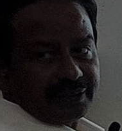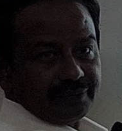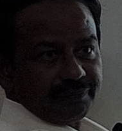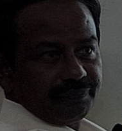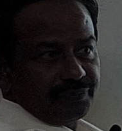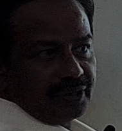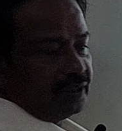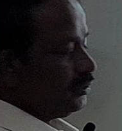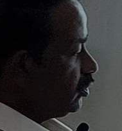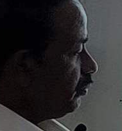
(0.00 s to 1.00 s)
sign.
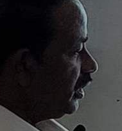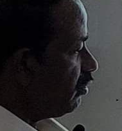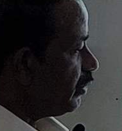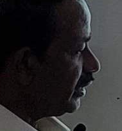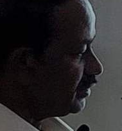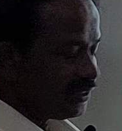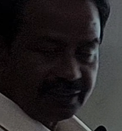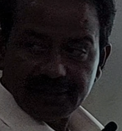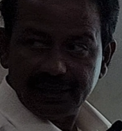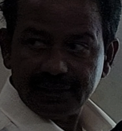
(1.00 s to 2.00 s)
So we have minus
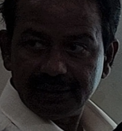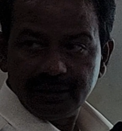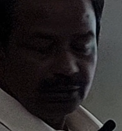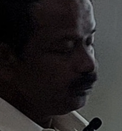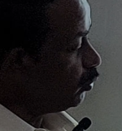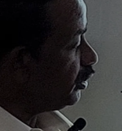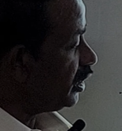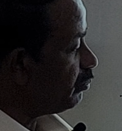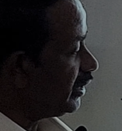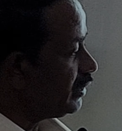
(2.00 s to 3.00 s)
sign here.
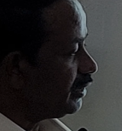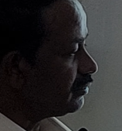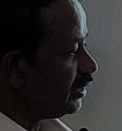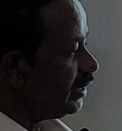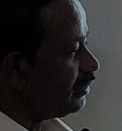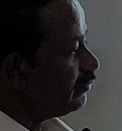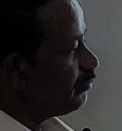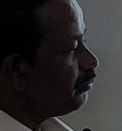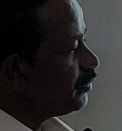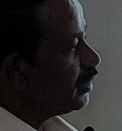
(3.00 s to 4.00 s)
2a by t squared.
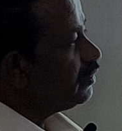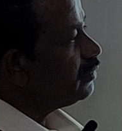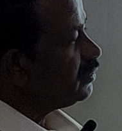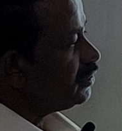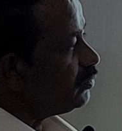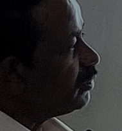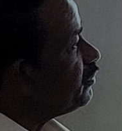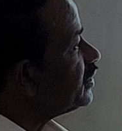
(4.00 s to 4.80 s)
This is your